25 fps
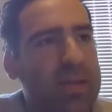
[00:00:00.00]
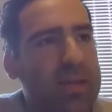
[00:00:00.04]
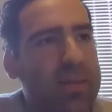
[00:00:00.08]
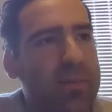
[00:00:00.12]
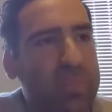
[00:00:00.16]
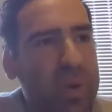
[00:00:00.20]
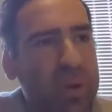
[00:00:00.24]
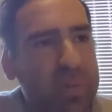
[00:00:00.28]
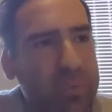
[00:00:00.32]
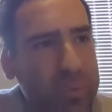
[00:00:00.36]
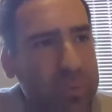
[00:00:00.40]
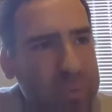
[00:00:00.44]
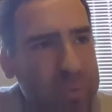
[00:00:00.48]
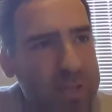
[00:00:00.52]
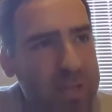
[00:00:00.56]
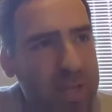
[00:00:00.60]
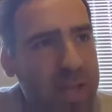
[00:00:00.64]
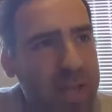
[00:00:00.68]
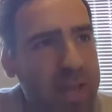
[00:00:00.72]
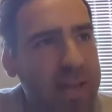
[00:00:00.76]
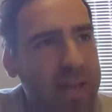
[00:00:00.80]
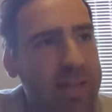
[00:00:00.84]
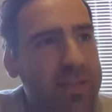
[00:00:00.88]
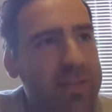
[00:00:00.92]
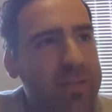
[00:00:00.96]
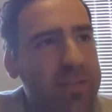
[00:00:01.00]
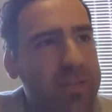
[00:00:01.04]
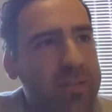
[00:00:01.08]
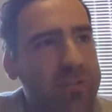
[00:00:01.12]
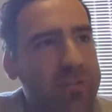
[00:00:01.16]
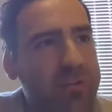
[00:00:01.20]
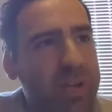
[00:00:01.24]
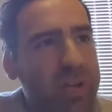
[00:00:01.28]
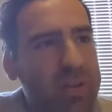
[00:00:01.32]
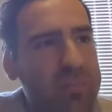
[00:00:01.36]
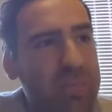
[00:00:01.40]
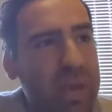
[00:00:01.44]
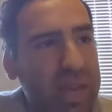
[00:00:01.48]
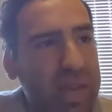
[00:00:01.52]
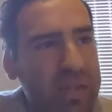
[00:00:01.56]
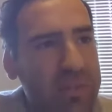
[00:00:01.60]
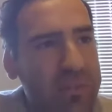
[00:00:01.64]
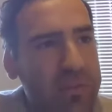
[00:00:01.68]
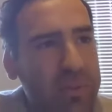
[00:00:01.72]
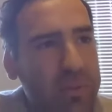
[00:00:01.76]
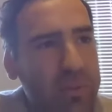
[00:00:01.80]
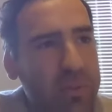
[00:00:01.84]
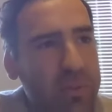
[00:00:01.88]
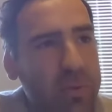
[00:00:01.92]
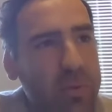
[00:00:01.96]
The people stayed and tried to make
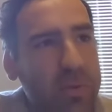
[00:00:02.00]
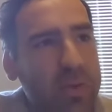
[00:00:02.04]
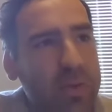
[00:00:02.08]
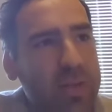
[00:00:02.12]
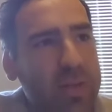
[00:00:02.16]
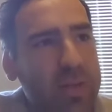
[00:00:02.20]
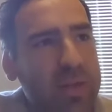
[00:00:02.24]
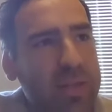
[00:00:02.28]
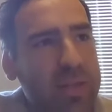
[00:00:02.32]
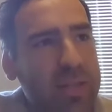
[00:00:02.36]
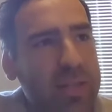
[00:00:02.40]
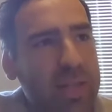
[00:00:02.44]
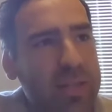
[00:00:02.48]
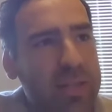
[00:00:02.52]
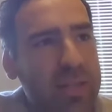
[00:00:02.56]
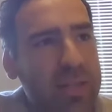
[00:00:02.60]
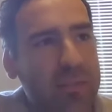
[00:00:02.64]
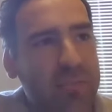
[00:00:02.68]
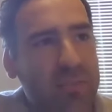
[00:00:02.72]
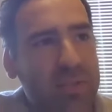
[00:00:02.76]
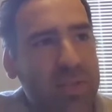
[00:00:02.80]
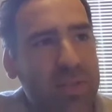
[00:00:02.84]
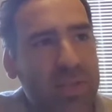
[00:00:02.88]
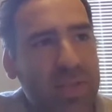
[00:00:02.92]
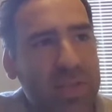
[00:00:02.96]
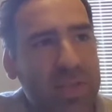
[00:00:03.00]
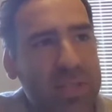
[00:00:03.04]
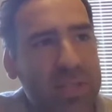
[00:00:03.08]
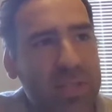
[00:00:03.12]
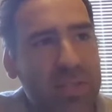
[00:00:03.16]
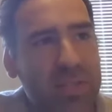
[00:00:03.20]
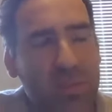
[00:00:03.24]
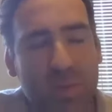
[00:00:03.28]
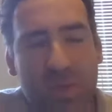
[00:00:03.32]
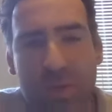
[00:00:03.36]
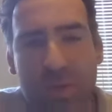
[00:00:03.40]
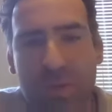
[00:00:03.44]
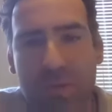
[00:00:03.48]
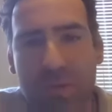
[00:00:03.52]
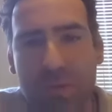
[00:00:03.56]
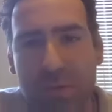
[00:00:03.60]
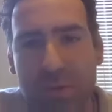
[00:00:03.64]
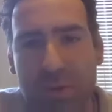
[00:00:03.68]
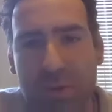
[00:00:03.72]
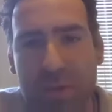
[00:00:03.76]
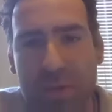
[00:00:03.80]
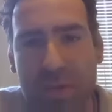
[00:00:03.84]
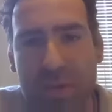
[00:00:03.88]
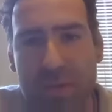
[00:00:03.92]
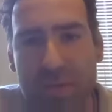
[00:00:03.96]
do, and they did for the next 20 or
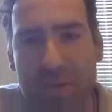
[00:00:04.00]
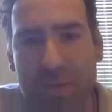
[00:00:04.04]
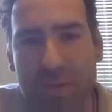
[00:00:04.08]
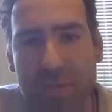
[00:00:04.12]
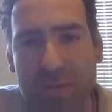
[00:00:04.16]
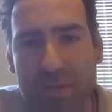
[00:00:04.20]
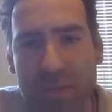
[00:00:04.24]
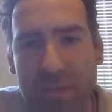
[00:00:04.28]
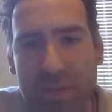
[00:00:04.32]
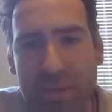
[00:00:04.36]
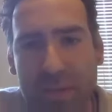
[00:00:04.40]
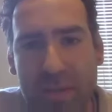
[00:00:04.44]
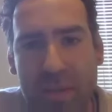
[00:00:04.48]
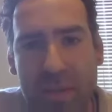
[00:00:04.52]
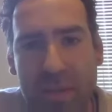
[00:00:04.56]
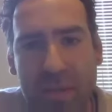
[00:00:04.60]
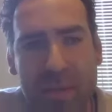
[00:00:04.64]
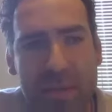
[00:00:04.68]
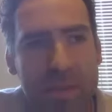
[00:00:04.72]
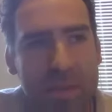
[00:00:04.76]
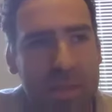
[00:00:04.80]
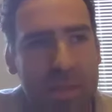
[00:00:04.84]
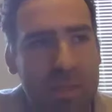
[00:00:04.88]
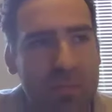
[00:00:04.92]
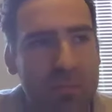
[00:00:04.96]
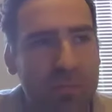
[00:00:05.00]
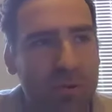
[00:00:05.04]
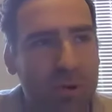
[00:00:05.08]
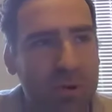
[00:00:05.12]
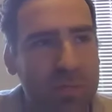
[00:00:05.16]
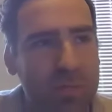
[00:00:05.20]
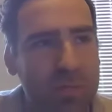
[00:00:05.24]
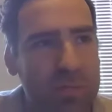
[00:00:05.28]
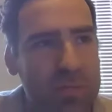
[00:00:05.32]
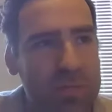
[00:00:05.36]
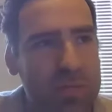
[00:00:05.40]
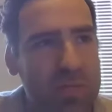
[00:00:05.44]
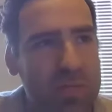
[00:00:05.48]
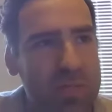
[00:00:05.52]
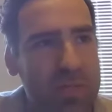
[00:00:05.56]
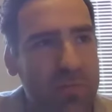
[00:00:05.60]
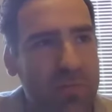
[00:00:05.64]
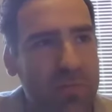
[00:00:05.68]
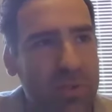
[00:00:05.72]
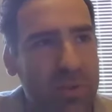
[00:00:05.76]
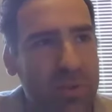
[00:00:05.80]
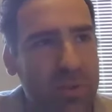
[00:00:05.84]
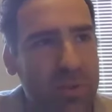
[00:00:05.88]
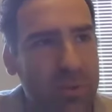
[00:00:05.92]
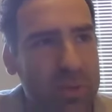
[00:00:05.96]
30 years. The problem is,
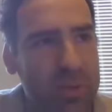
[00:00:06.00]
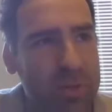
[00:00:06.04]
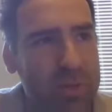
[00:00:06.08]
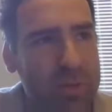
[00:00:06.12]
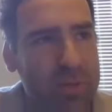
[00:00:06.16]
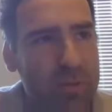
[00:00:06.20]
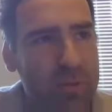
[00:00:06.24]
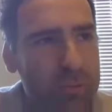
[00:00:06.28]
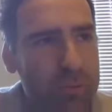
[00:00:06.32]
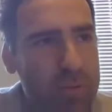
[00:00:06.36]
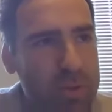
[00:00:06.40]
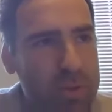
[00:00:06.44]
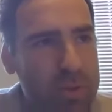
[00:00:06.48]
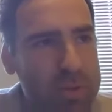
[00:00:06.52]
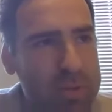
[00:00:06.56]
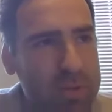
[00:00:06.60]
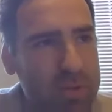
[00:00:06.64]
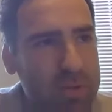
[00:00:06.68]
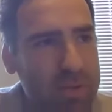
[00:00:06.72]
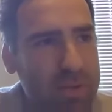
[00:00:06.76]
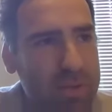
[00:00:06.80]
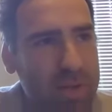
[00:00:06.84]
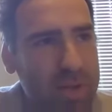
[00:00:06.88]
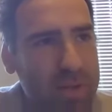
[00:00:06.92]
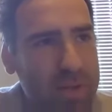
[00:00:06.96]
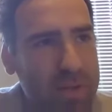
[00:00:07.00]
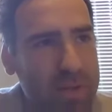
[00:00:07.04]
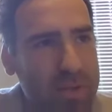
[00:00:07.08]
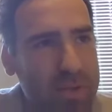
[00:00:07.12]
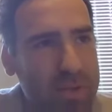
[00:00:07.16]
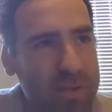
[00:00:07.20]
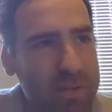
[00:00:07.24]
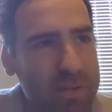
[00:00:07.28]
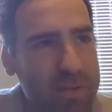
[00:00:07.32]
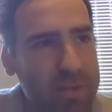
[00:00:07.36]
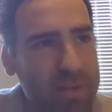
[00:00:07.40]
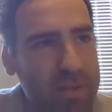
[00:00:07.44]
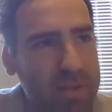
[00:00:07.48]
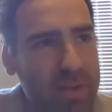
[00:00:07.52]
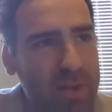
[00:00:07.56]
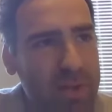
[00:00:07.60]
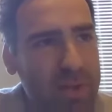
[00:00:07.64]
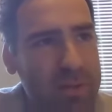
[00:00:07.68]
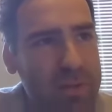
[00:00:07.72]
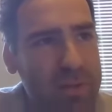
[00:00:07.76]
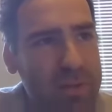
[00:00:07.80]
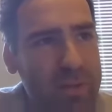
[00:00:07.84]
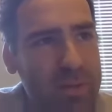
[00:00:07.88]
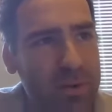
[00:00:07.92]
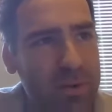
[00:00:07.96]
if you look at almost a
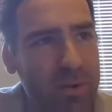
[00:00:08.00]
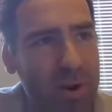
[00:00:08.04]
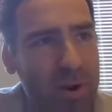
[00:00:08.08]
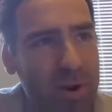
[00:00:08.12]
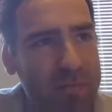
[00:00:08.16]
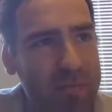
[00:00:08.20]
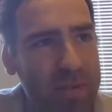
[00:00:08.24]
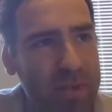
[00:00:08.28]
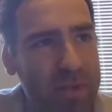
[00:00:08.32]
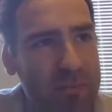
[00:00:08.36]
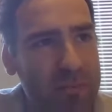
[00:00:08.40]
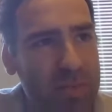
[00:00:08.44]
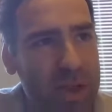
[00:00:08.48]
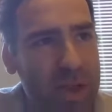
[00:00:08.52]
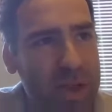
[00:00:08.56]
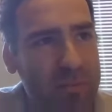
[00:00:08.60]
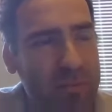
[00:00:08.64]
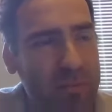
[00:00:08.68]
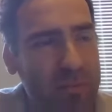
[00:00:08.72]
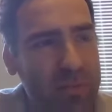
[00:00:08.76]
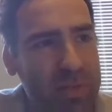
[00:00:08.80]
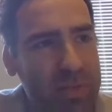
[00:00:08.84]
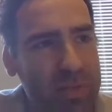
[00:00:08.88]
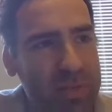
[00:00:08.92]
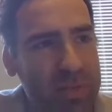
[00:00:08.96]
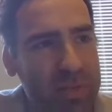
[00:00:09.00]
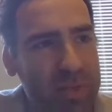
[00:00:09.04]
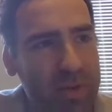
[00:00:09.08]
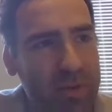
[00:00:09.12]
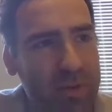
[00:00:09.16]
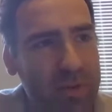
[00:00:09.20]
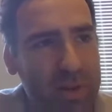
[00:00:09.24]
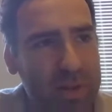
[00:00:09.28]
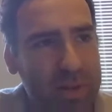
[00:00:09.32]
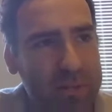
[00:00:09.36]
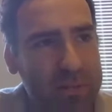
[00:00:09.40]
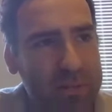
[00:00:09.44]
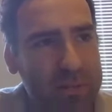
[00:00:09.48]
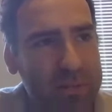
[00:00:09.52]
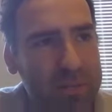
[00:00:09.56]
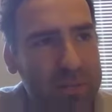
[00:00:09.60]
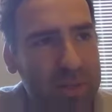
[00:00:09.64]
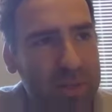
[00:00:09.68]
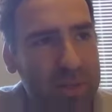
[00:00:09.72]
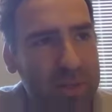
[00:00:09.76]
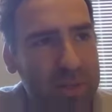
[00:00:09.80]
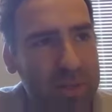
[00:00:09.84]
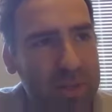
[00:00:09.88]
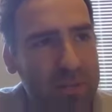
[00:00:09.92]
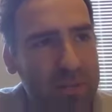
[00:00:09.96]
demographic map of this area
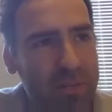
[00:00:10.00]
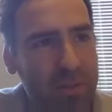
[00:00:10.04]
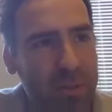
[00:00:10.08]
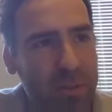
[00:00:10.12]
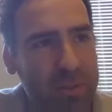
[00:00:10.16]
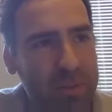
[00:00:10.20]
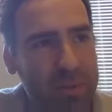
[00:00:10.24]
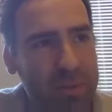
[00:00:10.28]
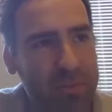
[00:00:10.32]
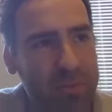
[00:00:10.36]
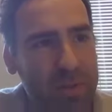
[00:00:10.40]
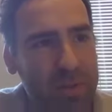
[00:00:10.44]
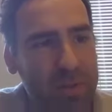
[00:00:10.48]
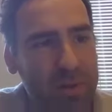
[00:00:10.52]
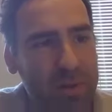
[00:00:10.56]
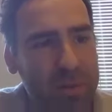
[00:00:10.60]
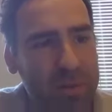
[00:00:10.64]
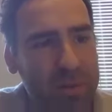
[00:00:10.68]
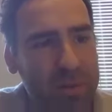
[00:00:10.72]
in terms of